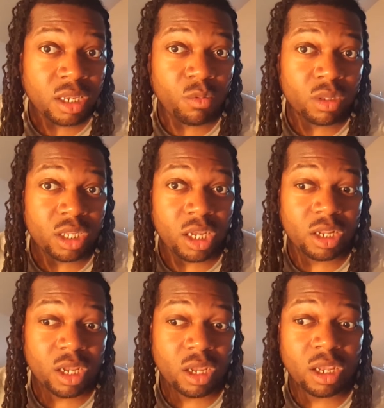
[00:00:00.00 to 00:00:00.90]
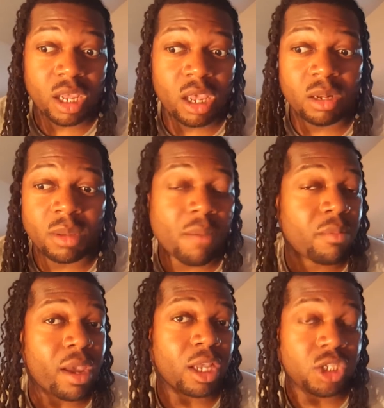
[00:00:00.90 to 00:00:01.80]
with him
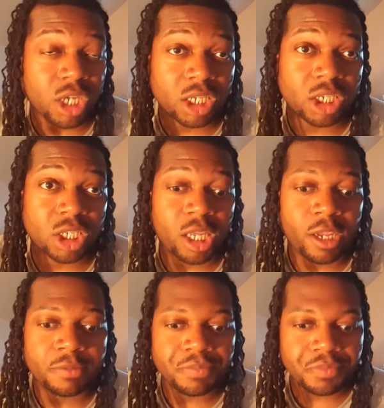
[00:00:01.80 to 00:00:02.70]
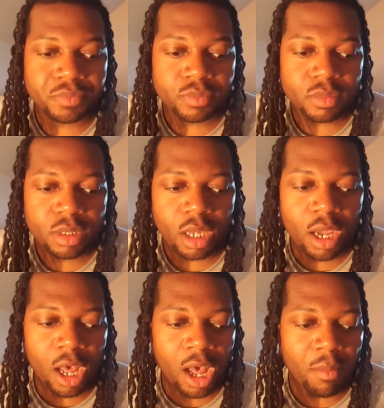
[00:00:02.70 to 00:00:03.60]
coming back in Justice League.
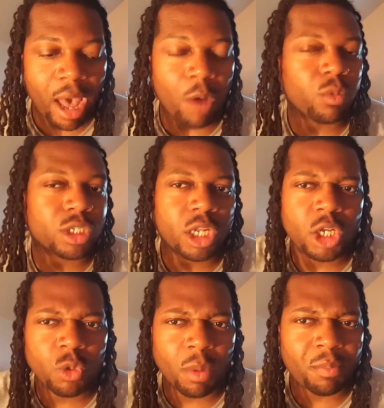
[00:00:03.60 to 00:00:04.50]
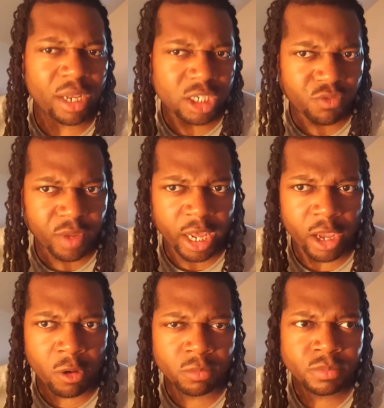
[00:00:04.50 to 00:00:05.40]
I was going to do a pitch
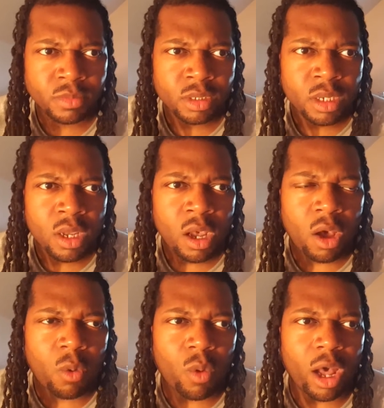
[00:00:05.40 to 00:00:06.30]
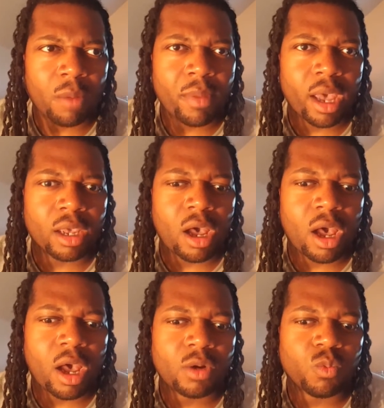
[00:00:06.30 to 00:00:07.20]
video a while back
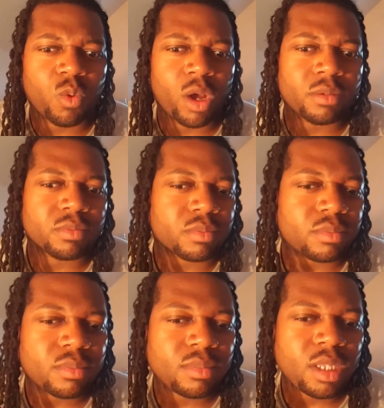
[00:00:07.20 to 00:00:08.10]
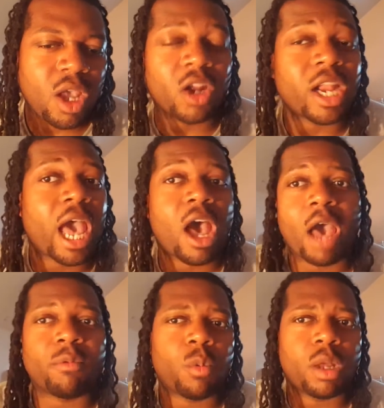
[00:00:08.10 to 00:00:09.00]
on how
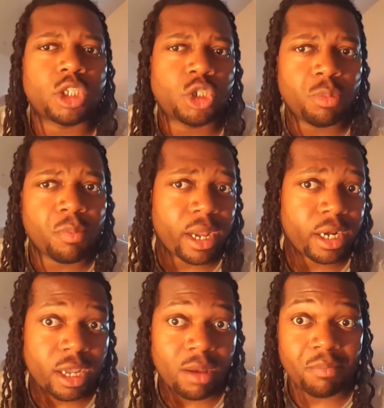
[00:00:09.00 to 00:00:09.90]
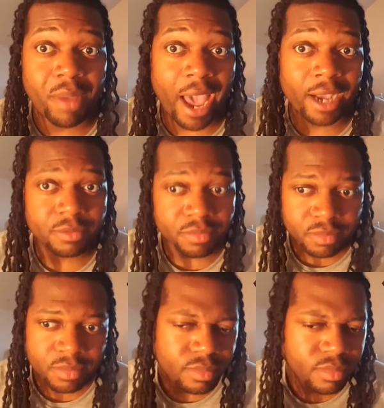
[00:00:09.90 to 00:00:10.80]
I would want Superman to come back
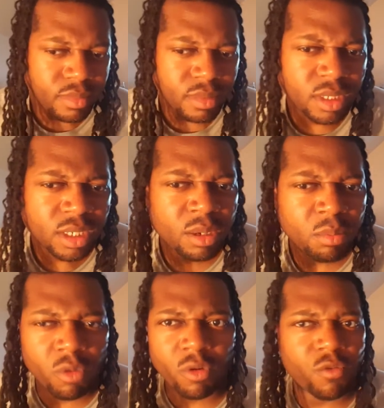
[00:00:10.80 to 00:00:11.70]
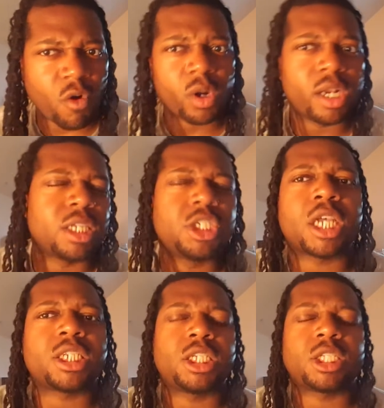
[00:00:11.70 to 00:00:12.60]
moving forward in the
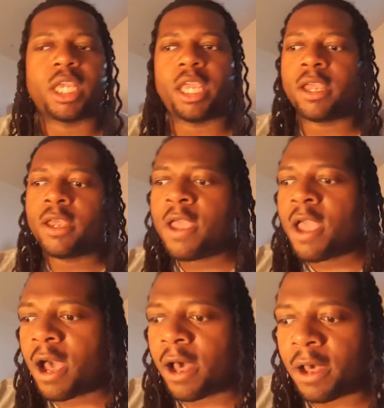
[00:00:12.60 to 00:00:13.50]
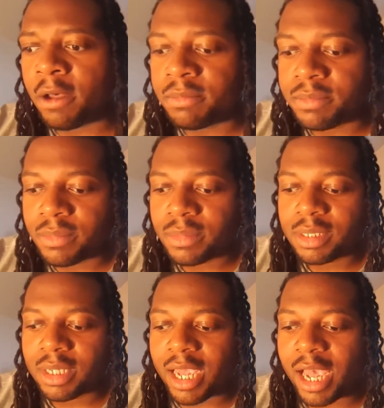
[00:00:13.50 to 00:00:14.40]
Justice League.
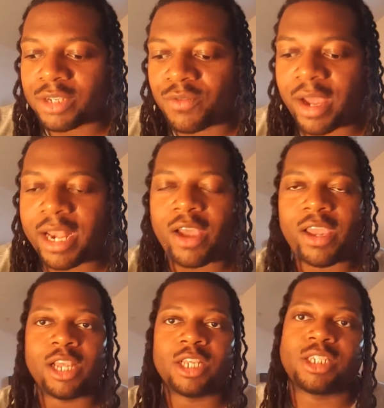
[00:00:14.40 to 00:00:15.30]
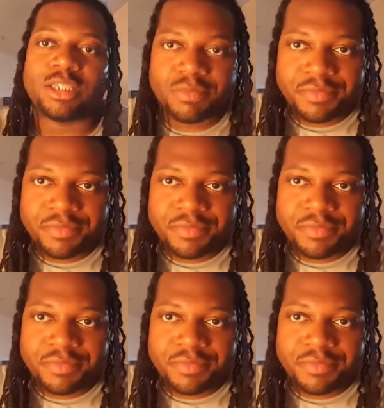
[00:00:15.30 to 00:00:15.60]
As of right now, he is